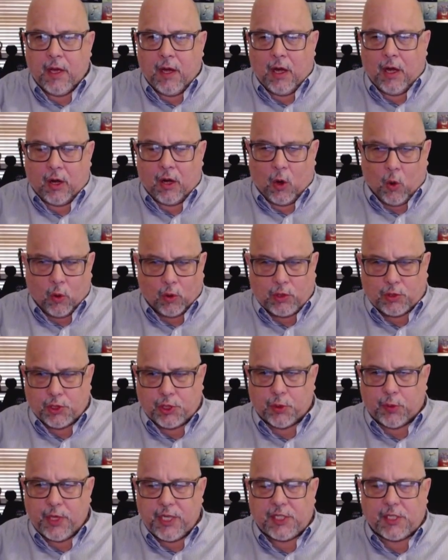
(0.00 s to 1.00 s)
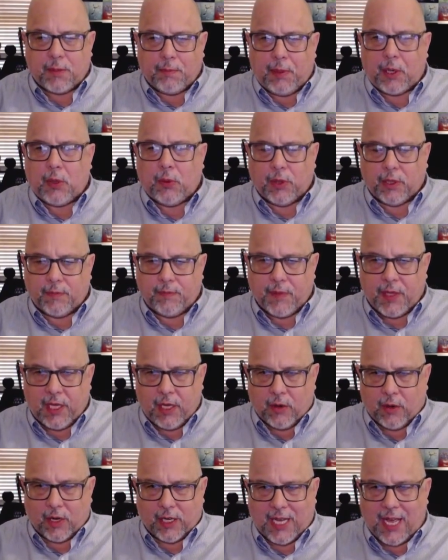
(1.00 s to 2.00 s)
Uh, Oracle Teresa Bowen
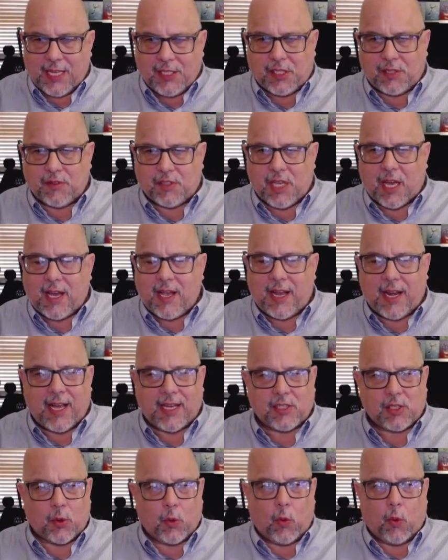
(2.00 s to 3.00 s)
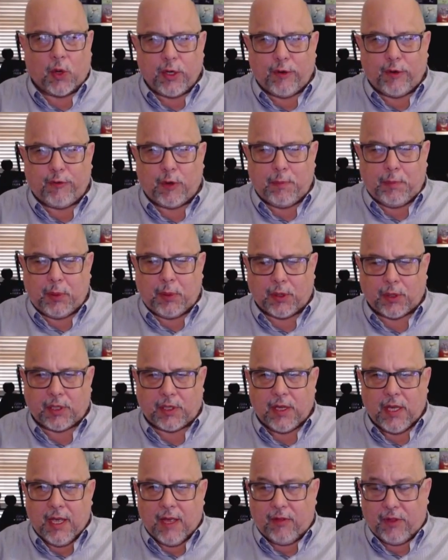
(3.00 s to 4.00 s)
here at Gates of Zion has a wonderful book
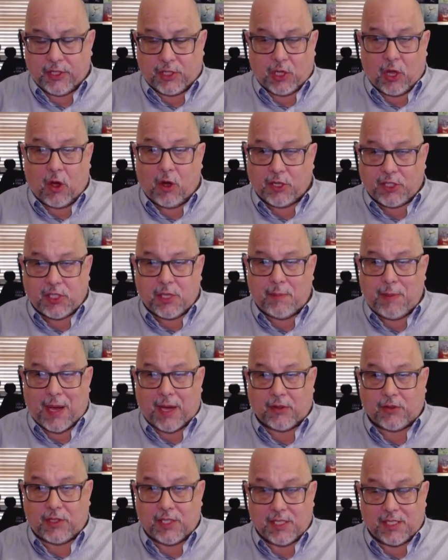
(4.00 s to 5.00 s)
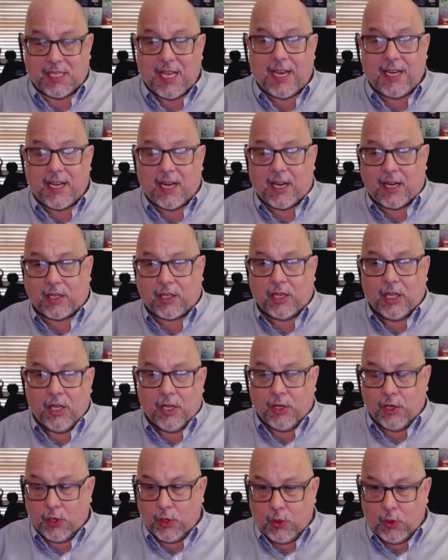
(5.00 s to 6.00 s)
that talks about the Zadok
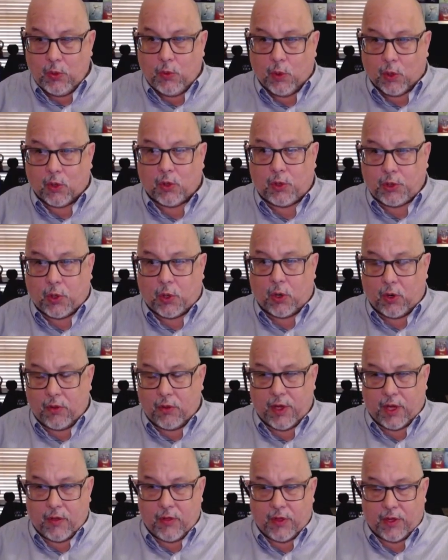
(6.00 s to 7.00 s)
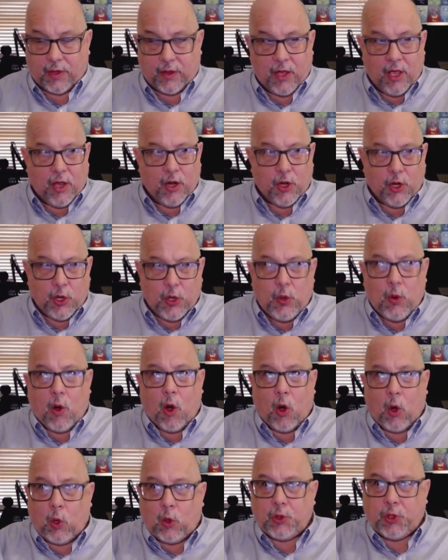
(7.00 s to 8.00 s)
New World or the, the New
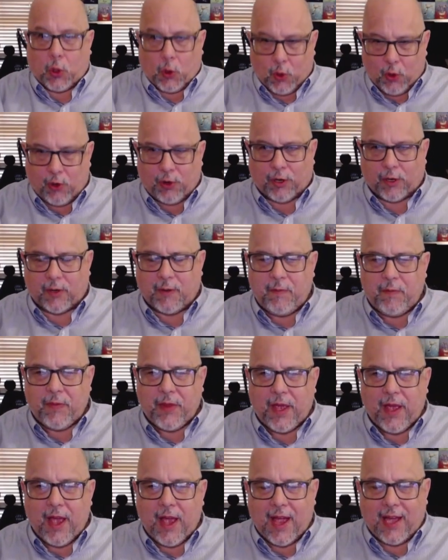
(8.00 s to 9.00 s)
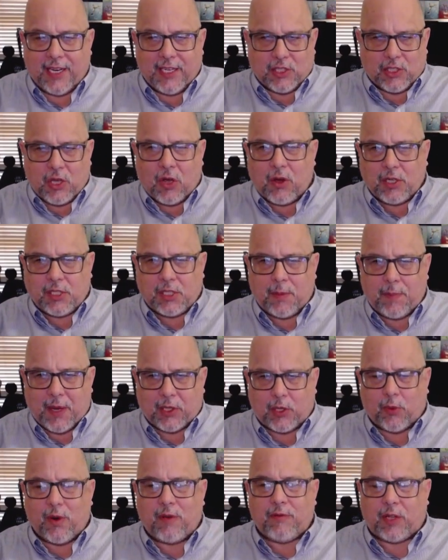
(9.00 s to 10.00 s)
Old Order. And it talks about
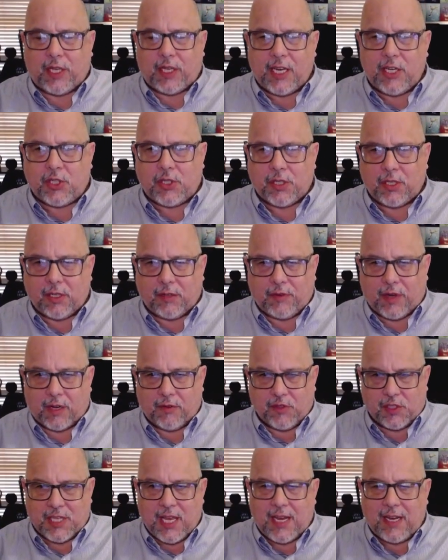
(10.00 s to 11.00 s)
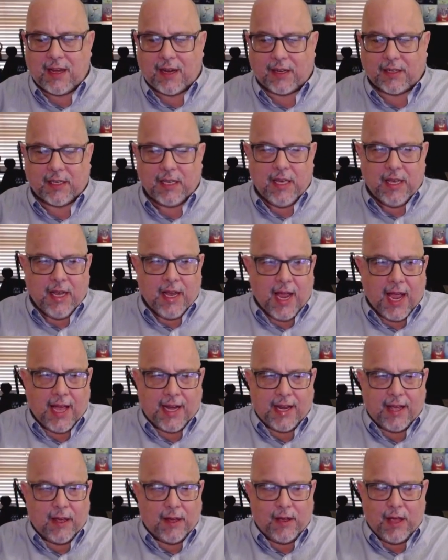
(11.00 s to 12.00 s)
the revelation of, of Zadok.
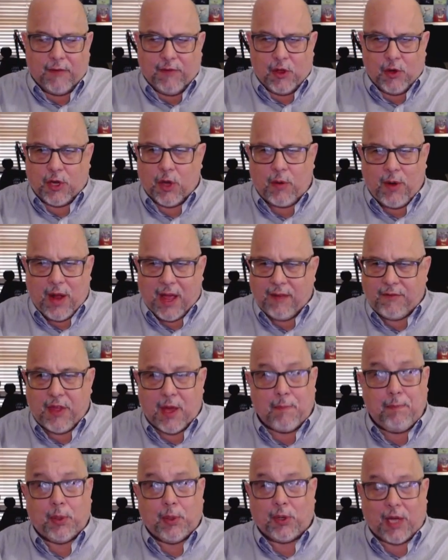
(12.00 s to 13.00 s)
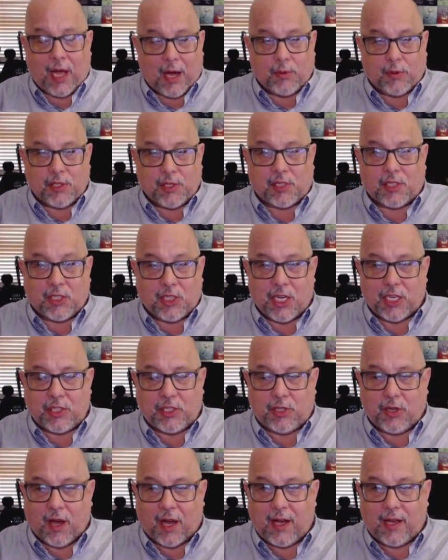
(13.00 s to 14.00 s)
And uh, if you don't have that book, I would
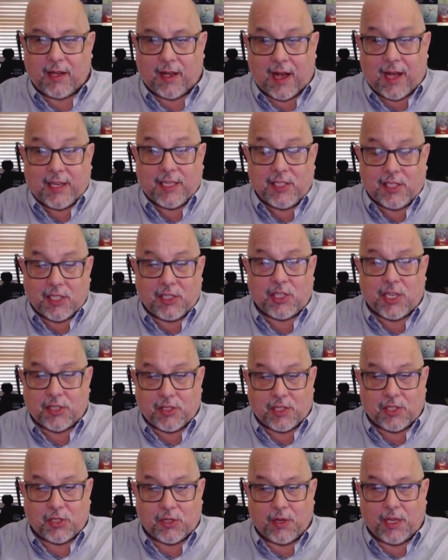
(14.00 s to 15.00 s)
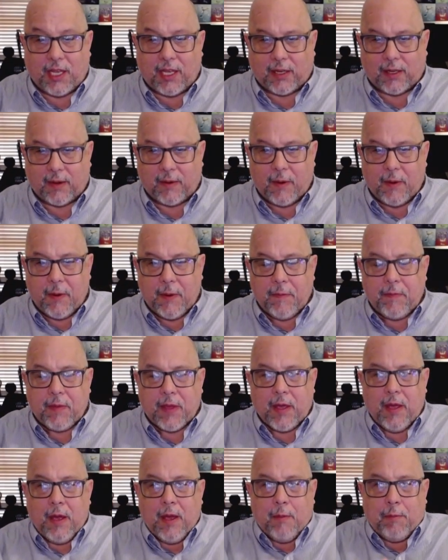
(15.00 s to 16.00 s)
suggest you highly suggest that you get it.
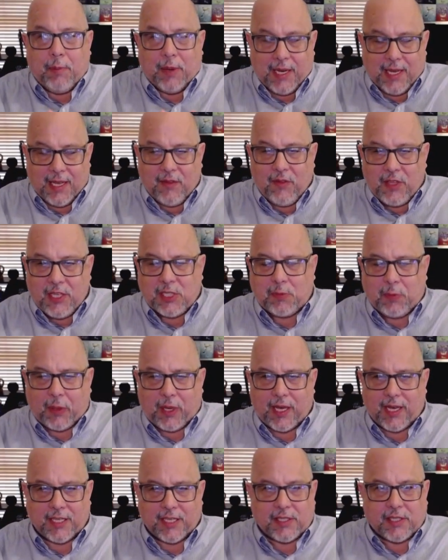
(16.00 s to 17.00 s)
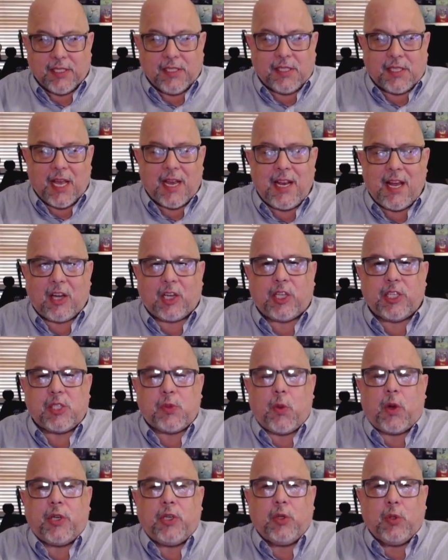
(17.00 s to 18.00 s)
But in this place, Zadok is
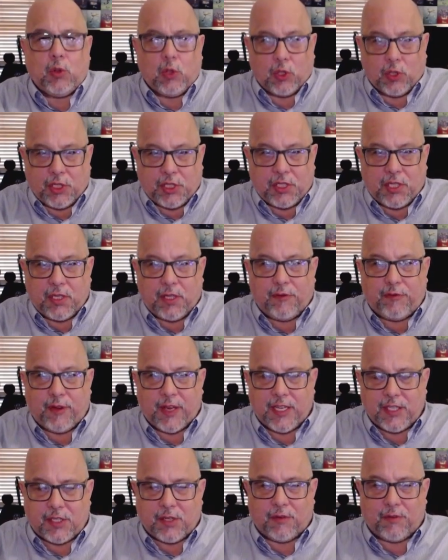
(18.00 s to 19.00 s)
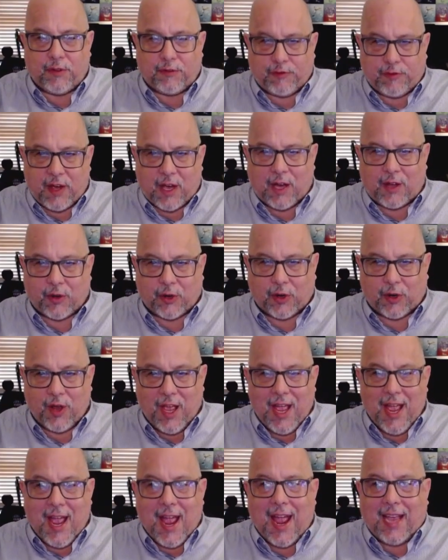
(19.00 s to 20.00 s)
one who looks to the face of the Father
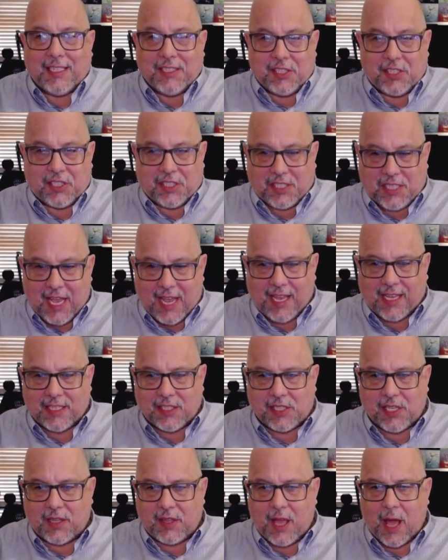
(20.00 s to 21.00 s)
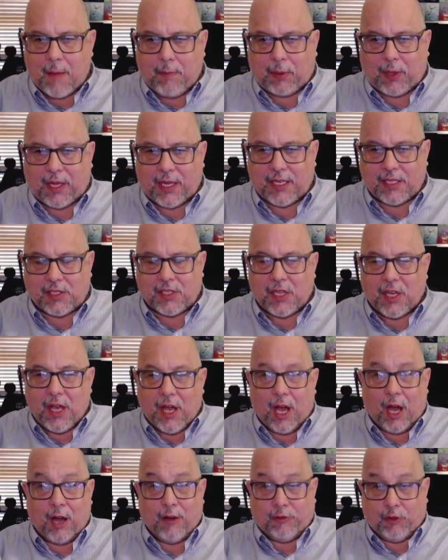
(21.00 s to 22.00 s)
and stands in that place
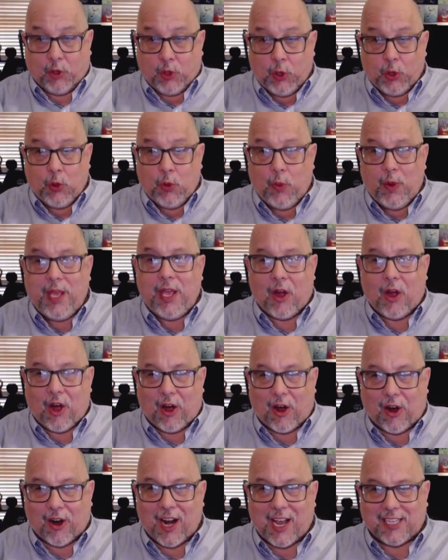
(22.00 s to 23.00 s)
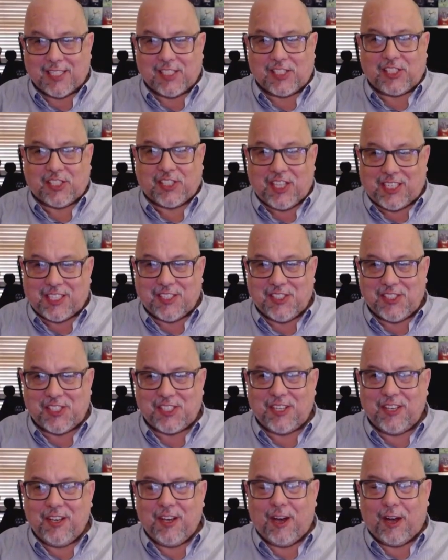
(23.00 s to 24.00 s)
of who we are as
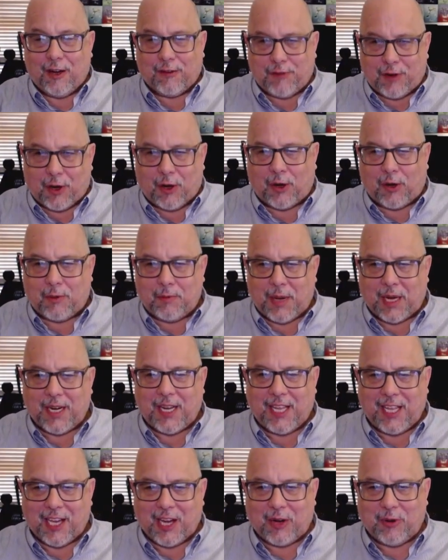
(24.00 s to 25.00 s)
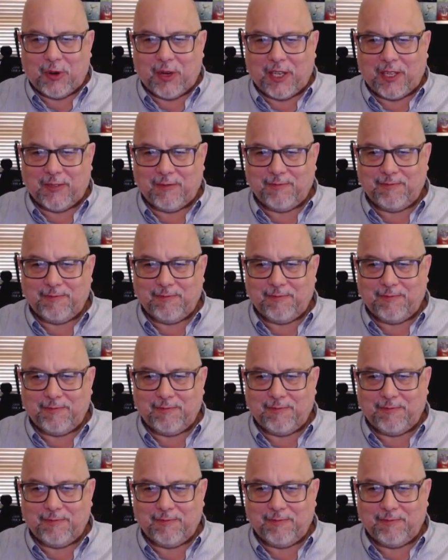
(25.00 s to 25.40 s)
sons of Almighty Yahweh.